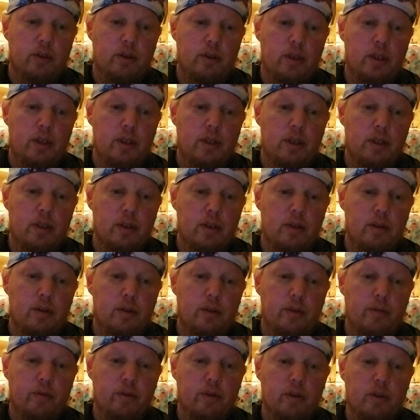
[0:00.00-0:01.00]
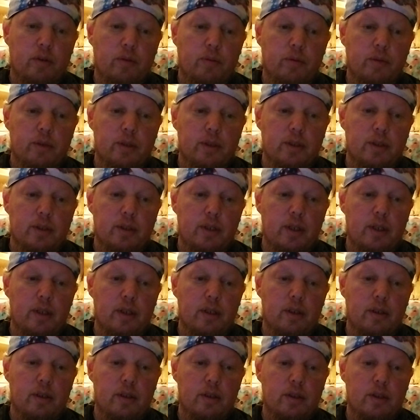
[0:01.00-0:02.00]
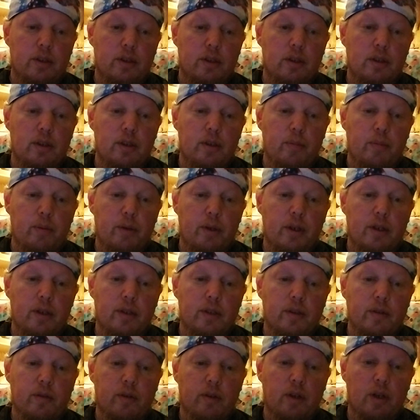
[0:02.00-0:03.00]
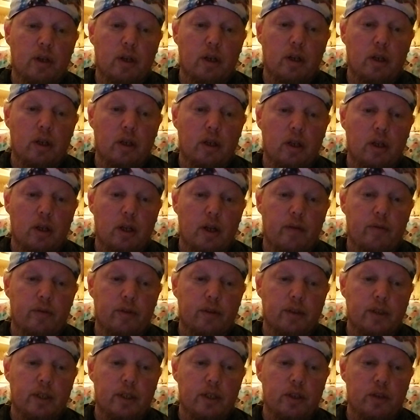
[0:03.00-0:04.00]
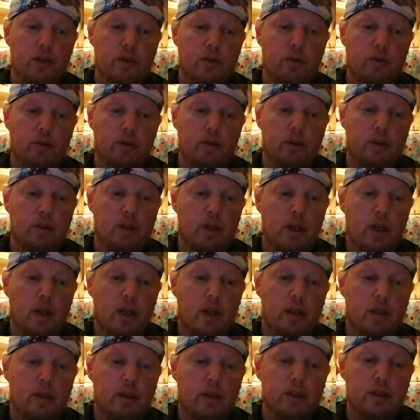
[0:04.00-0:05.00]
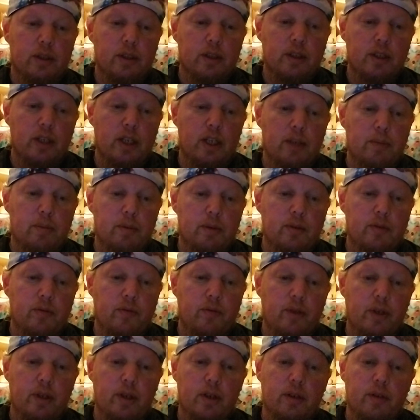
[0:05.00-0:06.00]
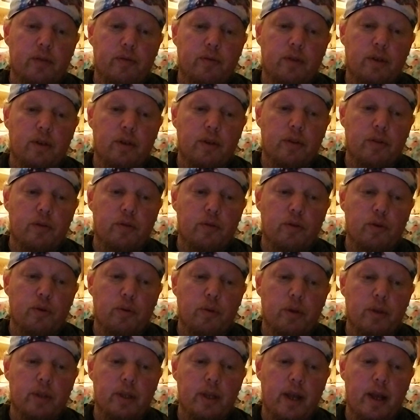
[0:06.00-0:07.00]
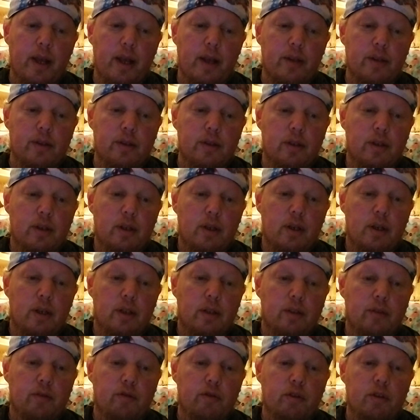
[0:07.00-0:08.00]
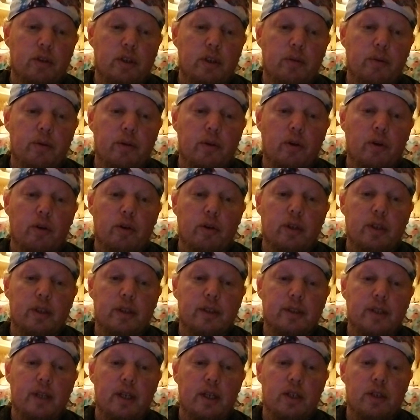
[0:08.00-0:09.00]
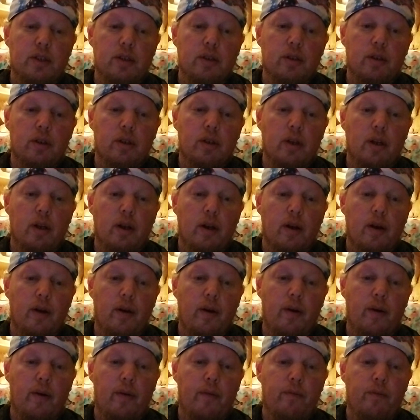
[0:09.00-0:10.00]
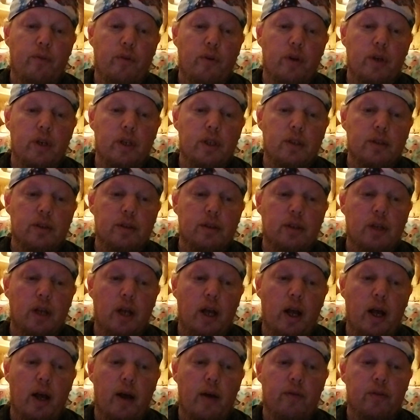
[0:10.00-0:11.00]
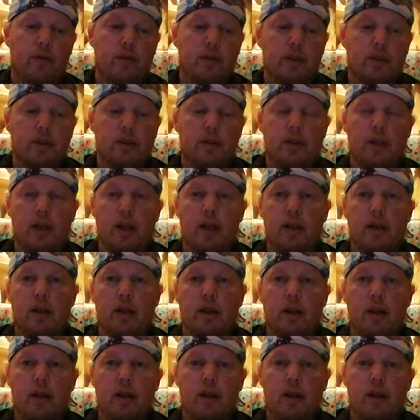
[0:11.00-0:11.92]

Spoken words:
to detail, difficult with sustained attention, the appearance of conversational disengagement, failure to follow through with tasks, difficulty with organization, avoidance of sustained